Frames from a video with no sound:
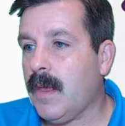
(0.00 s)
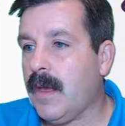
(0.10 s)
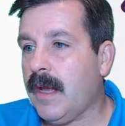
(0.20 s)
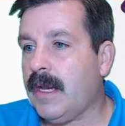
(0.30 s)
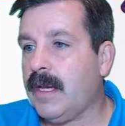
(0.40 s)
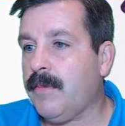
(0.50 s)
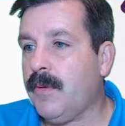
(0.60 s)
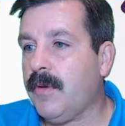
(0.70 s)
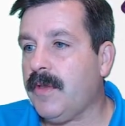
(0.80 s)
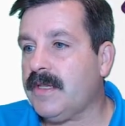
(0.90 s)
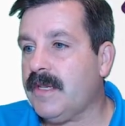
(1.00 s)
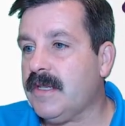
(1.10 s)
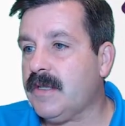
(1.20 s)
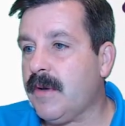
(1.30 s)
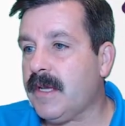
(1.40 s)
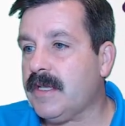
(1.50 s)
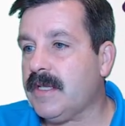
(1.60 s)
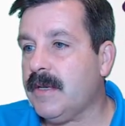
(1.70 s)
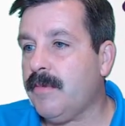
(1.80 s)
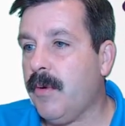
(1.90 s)
I need to pull this in so I can
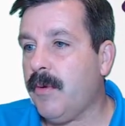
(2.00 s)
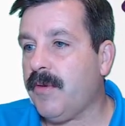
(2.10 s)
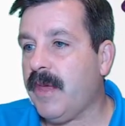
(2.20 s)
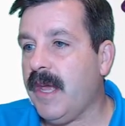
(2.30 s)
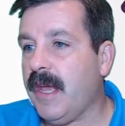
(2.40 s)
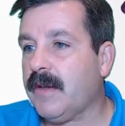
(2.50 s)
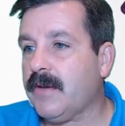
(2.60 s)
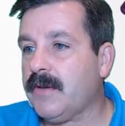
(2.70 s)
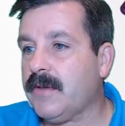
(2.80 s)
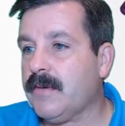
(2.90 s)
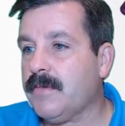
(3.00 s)
see both the handles.